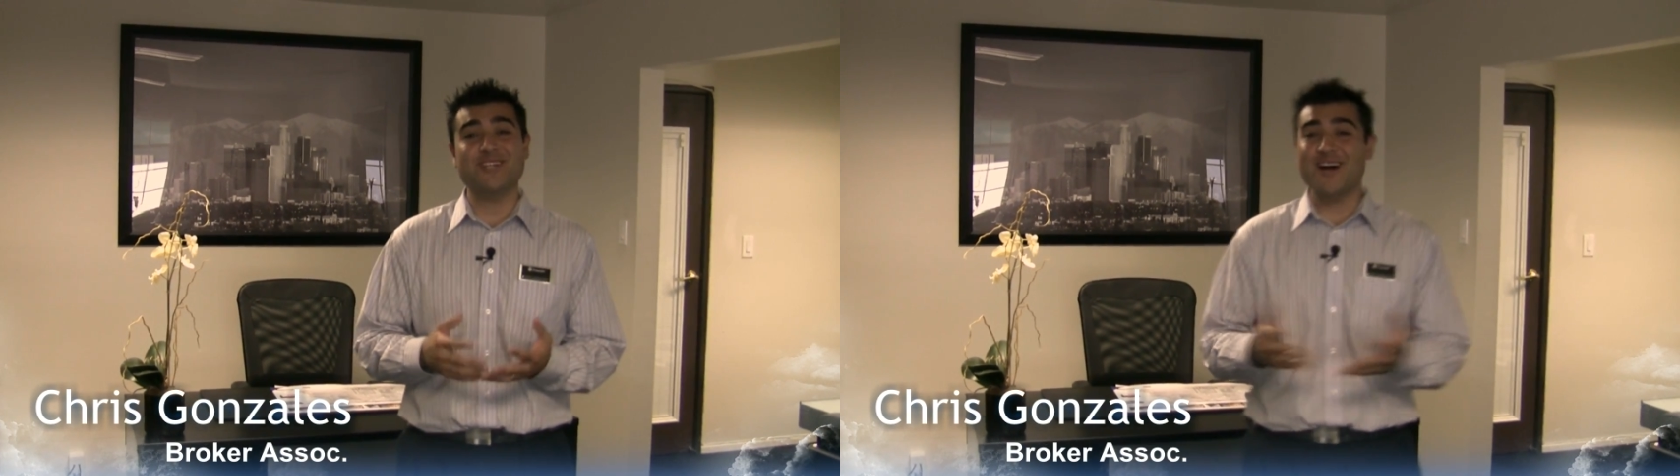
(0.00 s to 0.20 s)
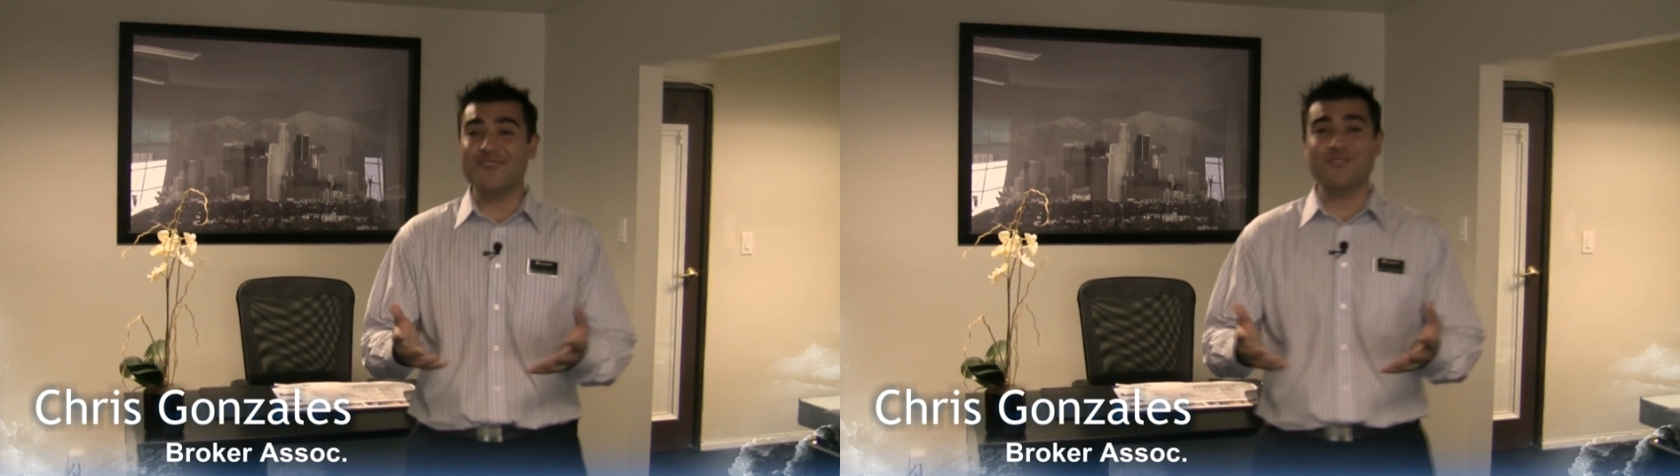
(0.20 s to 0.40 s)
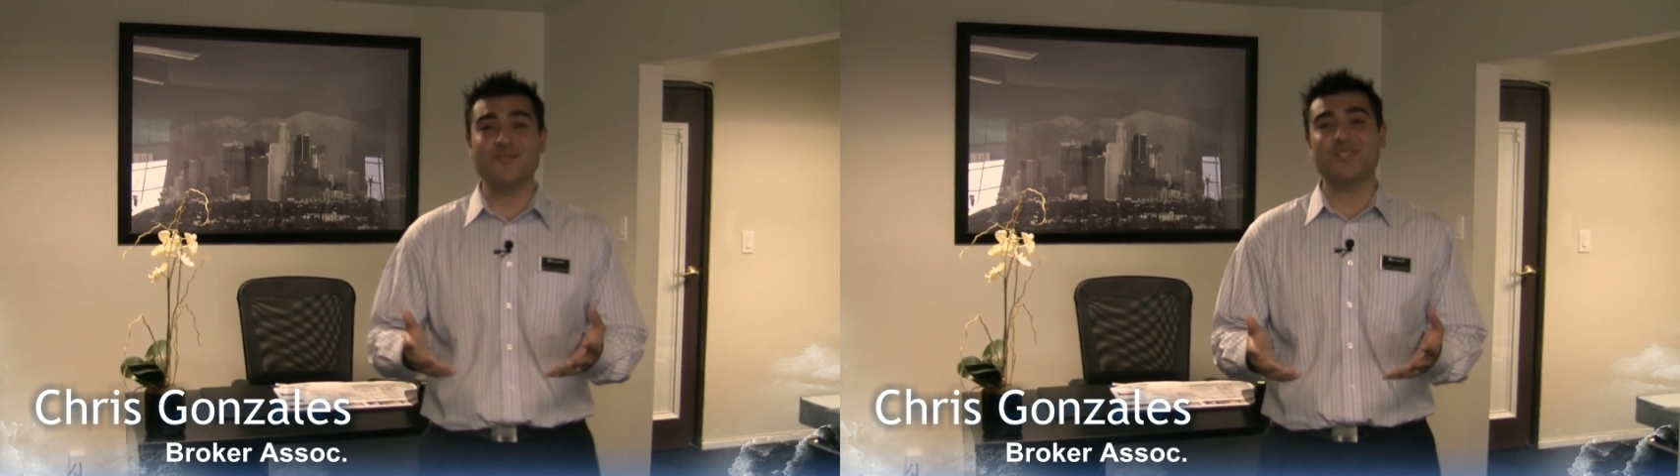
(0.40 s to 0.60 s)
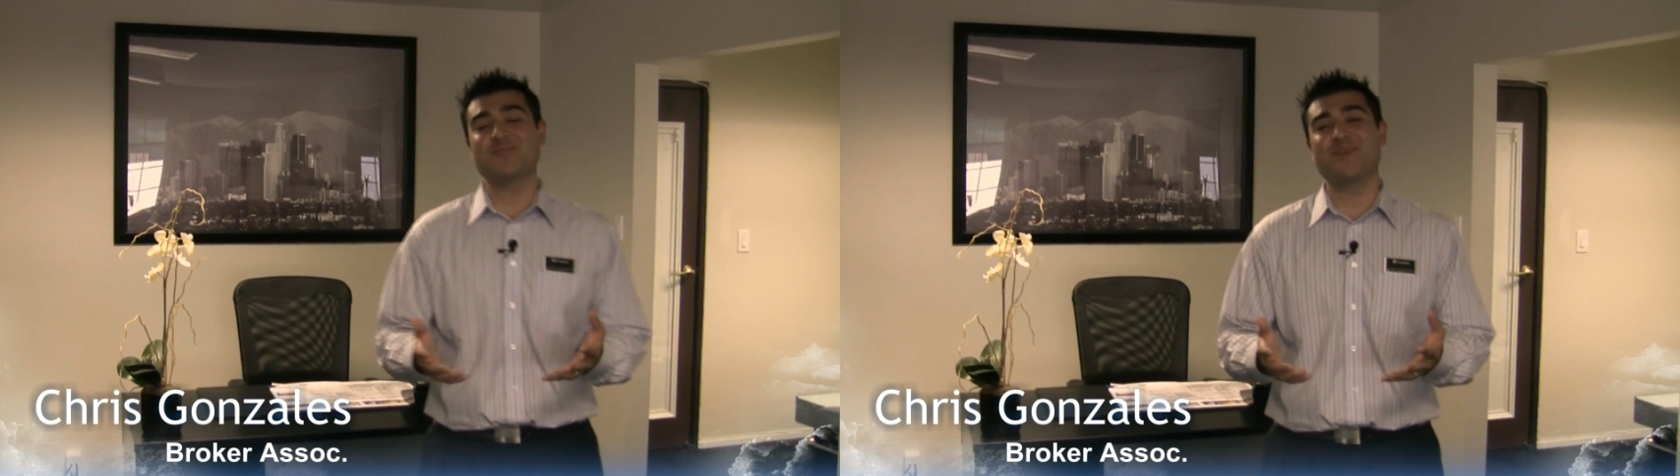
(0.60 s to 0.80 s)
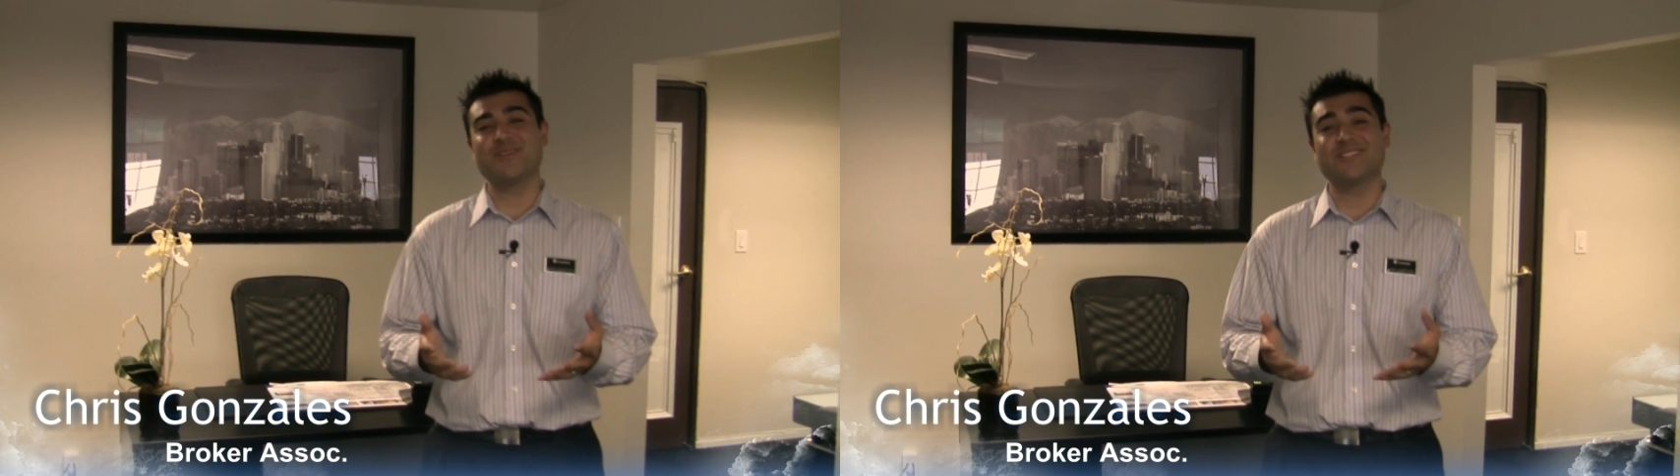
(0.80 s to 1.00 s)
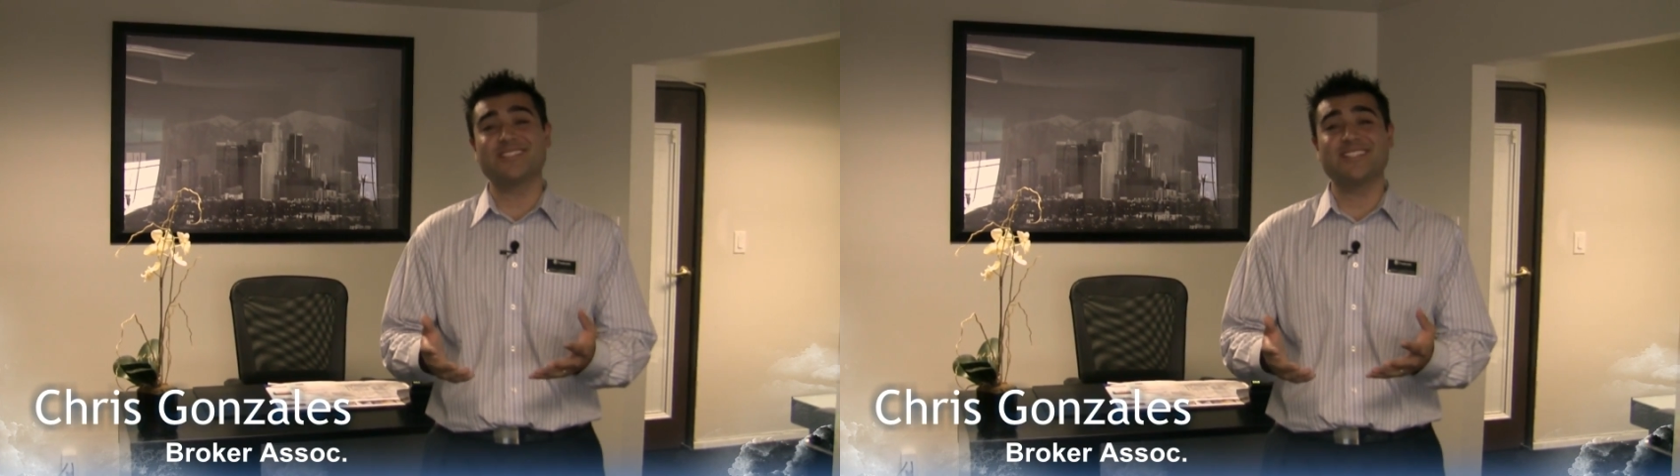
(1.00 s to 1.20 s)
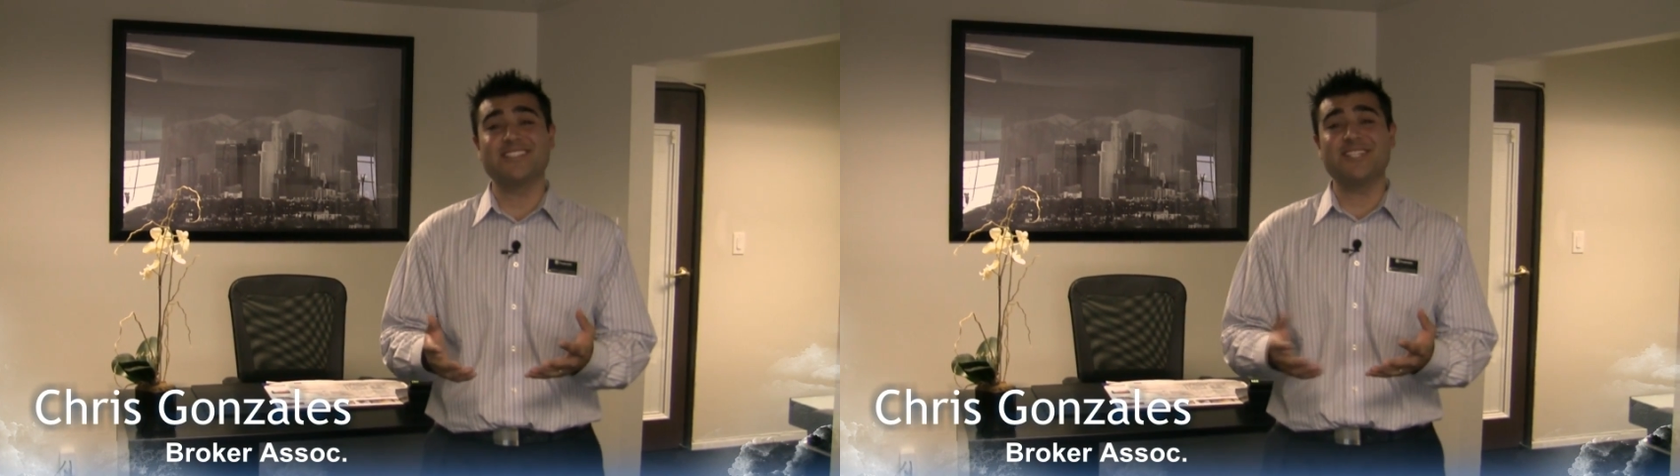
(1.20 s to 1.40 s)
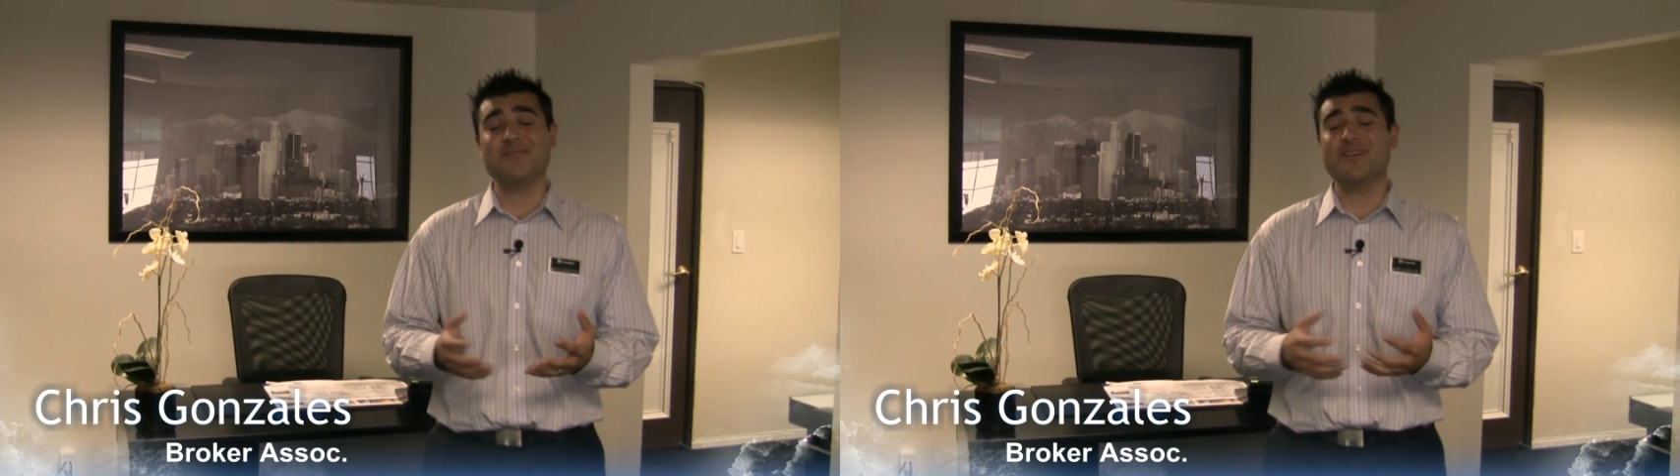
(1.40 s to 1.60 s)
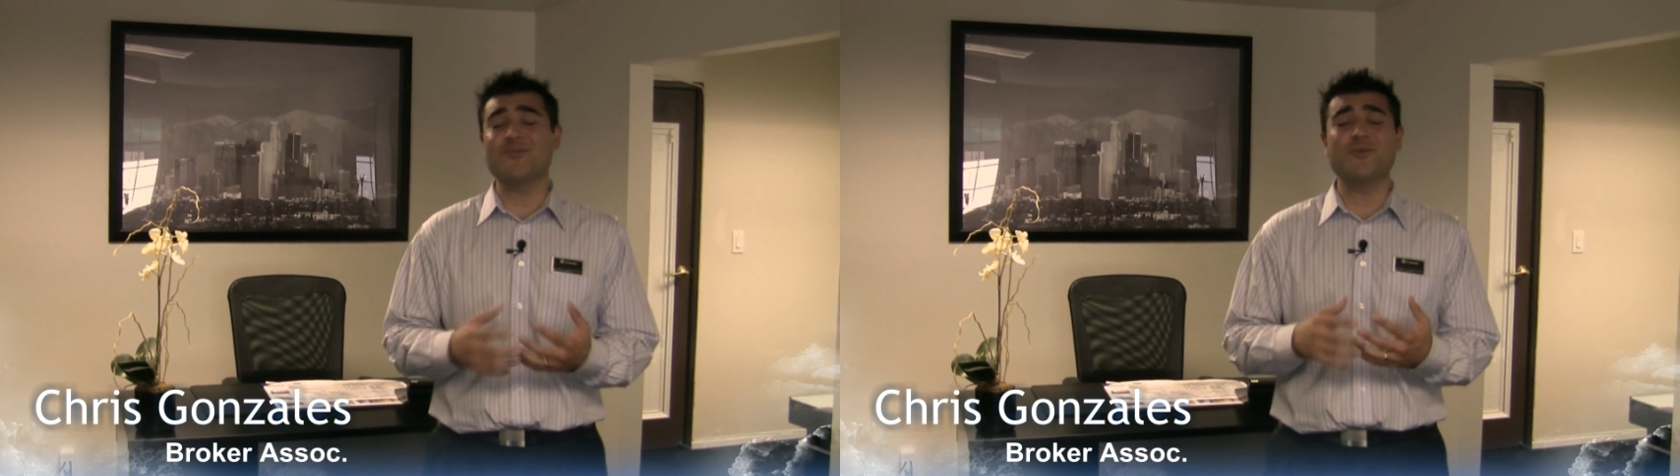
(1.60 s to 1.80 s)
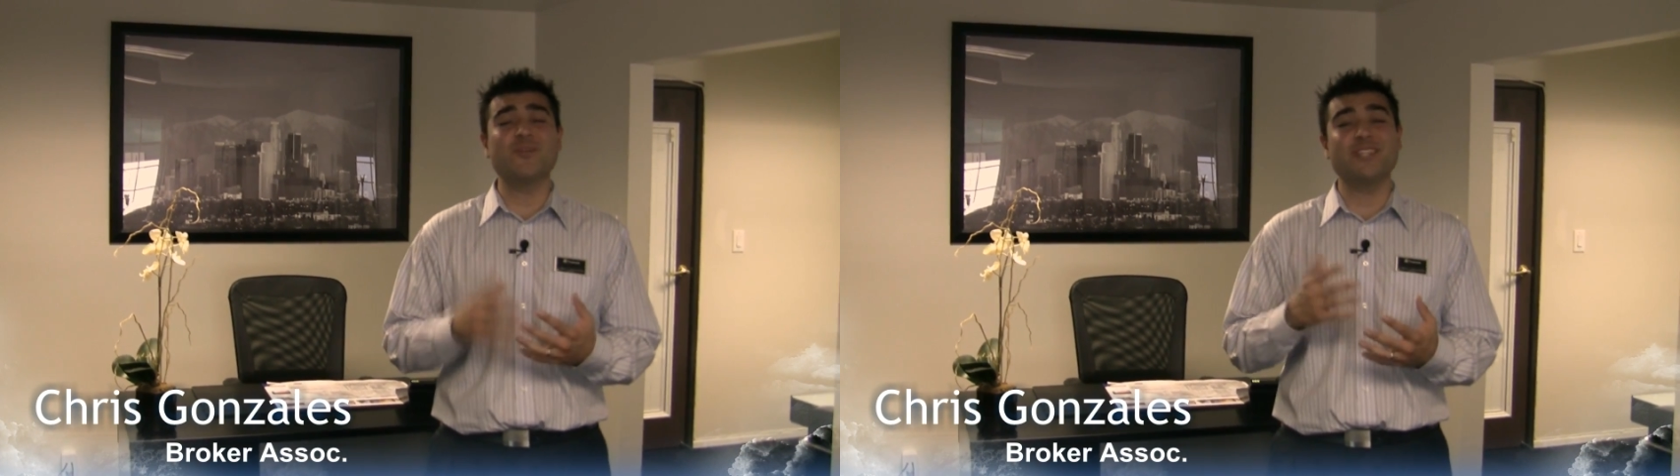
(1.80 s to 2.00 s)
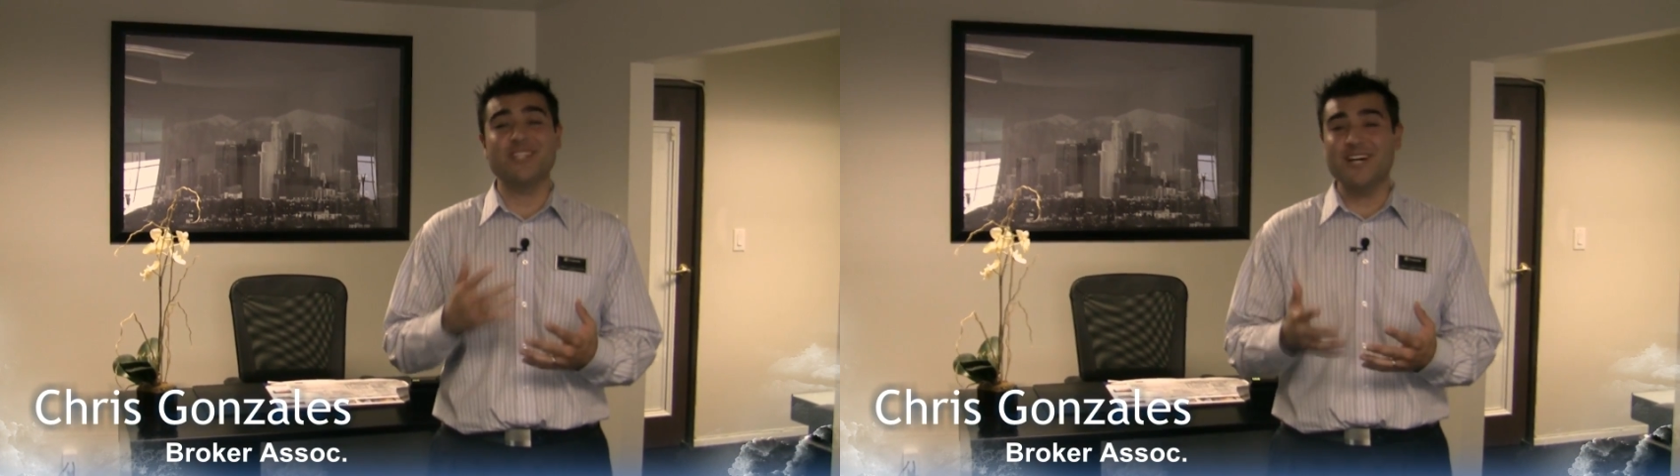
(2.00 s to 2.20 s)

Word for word: to offer with the Mother and Son team, and we would